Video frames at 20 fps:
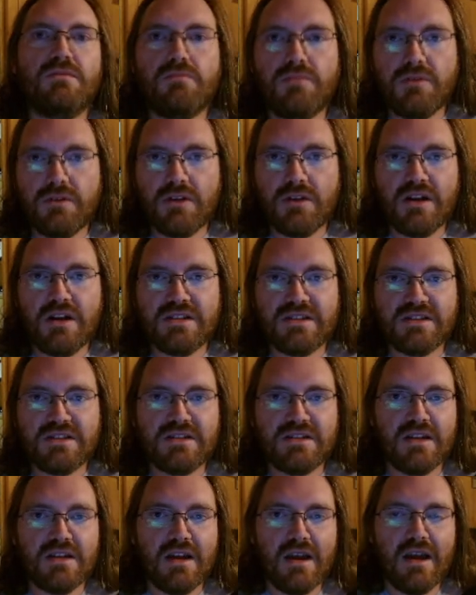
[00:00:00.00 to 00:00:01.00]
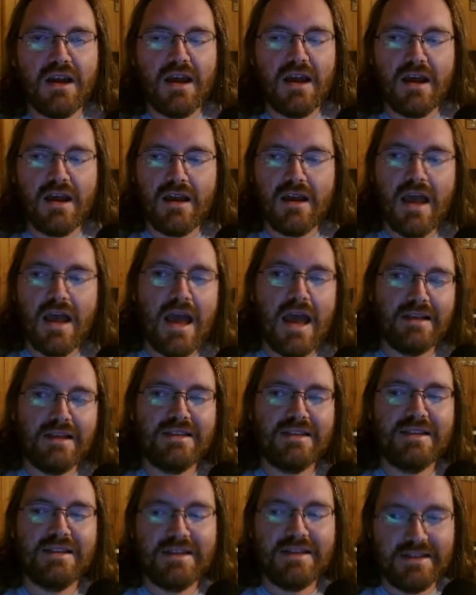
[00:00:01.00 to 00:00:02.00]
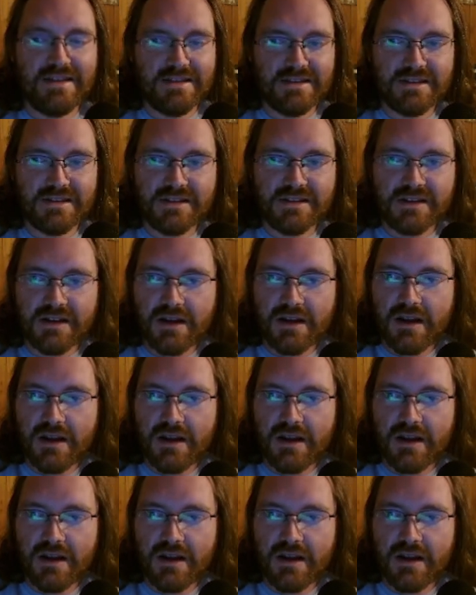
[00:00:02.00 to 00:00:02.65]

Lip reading: plus at least.